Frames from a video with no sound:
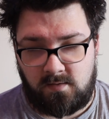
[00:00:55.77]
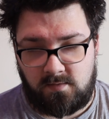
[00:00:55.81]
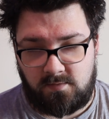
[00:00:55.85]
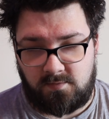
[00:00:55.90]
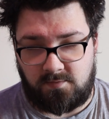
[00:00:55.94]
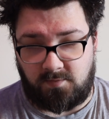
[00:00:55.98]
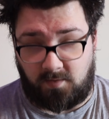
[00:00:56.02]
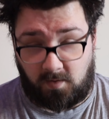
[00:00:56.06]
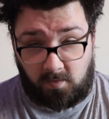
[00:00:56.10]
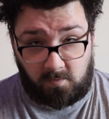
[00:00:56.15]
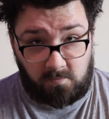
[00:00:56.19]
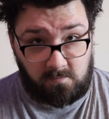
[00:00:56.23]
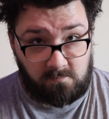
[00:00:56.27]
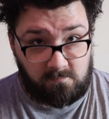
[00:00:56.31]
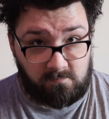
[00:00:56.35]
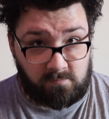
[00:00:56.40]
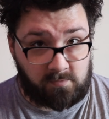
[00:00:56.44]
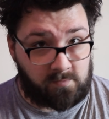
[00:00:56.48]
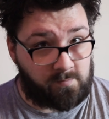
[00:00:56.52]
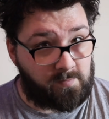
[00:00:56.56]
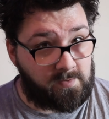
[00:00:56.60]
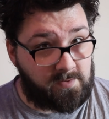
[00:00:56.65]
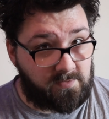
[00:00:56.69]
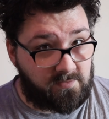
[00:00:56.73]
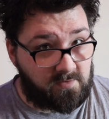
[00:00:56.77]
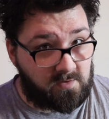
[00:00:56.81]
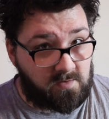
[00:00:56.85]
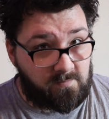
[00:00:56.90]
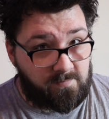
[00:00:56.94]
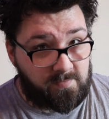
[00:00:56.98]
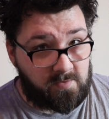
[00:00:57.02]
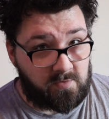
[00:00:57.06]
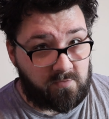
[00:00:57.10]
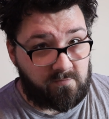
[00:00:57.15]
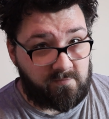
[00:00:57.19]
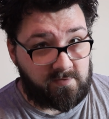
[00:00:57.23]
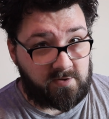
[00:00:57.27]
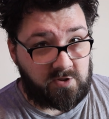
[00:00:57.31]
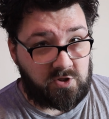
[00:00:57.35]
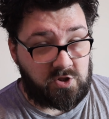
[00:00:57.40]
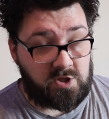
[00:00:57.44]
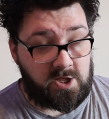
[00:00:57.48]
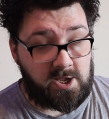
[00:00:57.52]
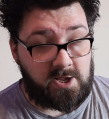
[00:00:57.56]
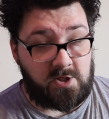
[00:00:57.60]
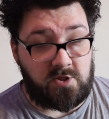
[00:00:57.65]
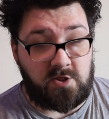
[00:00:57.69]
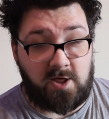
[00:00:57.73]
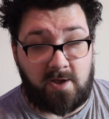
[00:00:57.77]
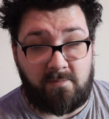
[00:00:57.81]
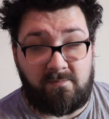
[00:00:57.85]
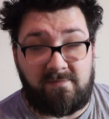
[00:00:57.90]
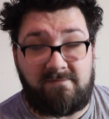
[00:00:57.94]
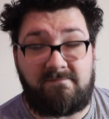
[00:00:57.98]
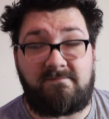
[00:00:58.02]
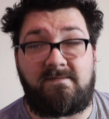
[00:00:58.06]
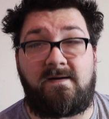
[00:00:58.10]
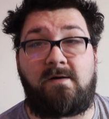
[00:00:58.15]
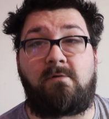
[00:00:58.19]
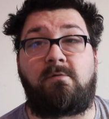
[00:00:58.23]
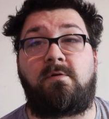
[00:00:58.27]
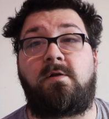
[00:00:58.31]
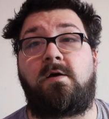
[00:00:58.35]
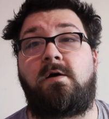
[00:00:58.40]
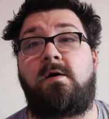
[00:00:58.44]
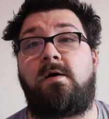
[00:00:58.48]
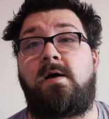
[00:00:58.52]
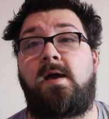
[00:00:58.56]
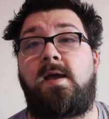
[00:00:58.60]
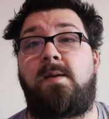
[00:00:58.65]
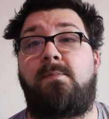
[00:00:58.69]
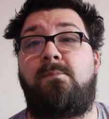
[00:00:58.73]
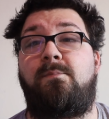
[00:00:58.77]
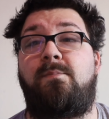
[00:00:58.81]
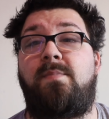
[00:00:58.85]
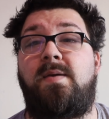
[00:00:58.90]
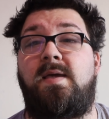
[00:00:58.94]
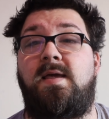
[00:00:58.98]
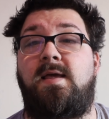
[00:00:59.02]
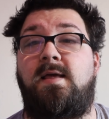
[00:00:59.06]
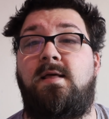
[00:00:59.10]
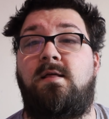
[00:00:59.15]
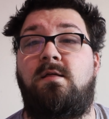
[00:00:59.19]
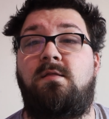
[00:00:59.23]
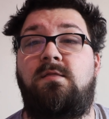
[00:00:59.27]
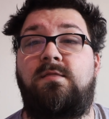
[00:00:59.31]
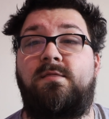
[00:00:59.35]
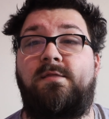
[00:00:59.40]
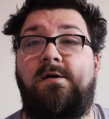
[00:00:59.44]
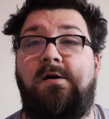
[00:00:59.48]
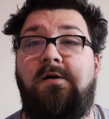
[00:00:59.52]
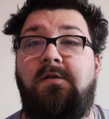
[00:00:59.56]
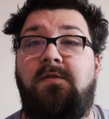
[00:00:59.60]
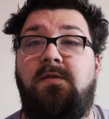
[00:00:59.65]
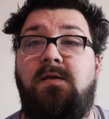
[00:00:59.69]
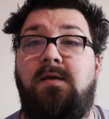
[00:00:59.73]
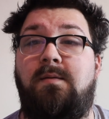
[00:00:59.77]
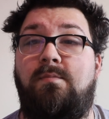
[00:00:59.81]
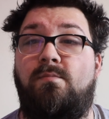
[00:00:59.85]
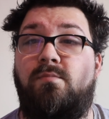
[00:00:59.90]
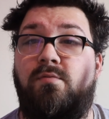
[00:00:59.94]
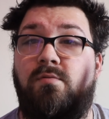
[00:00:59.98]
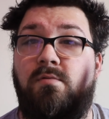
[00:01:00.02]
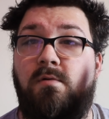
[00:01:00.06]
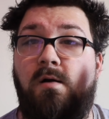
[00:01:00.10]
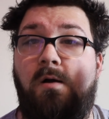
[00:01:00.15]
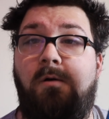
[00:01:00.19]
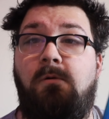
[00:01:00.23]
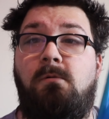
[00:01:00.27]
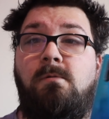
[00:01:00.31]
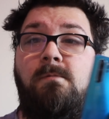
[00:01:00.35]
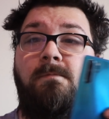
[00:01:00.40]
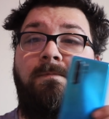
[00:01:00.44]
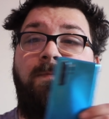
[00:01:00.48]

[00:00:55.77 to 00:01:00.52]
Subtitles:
So we went to Computer Exchange and we found her a P30 Pro.